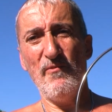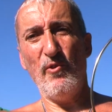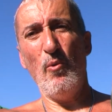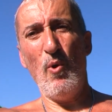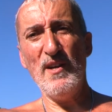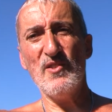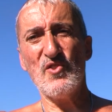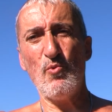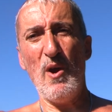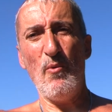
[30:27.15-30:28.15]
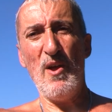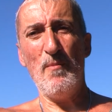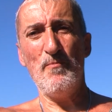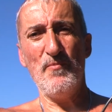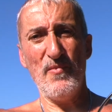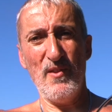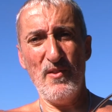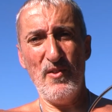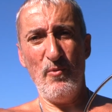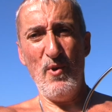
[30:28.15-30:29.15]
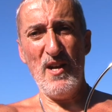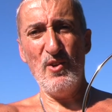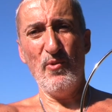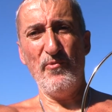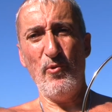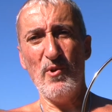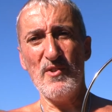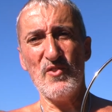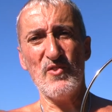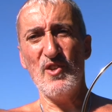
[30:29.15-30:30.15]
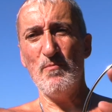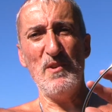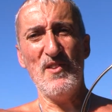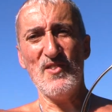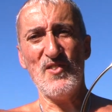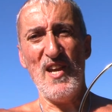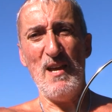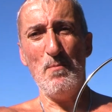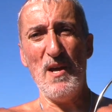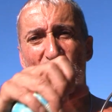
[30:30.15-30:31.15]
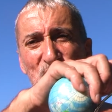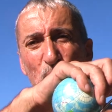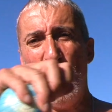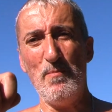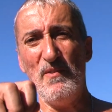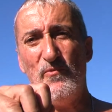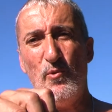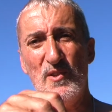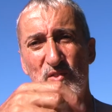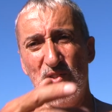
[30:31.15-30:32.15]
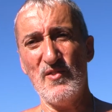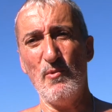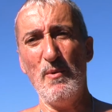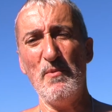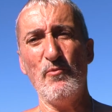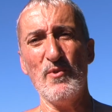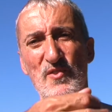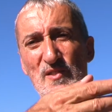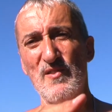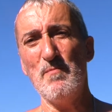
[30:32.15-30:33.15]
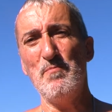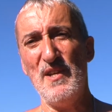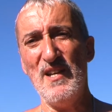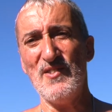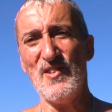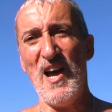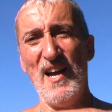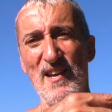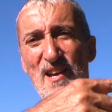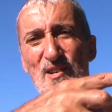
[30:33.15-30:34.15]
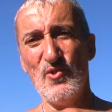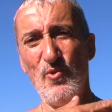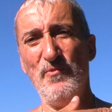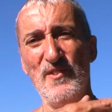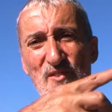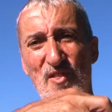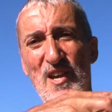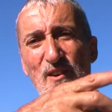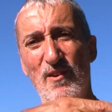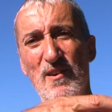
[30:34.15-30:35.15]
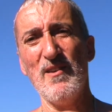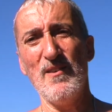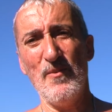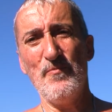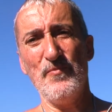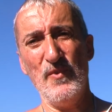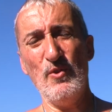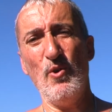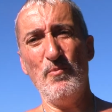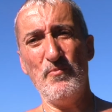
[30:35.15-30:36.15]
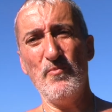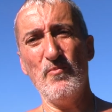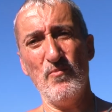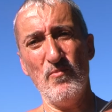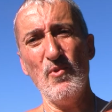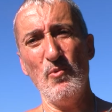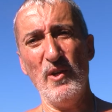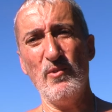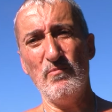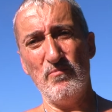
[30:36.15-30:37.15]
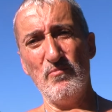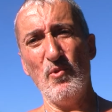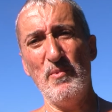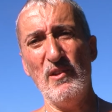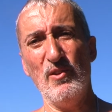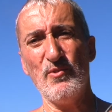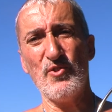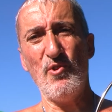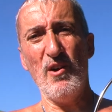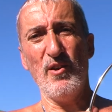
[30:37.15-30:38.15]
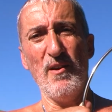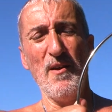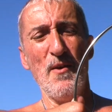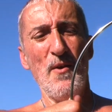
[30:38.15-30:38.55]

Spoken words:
For a 1-inch square rim, the radial force is going to be the same as the ripping force, because the ripping force is in PSI. So if it's thicker, you know, the ring will be a little stronger.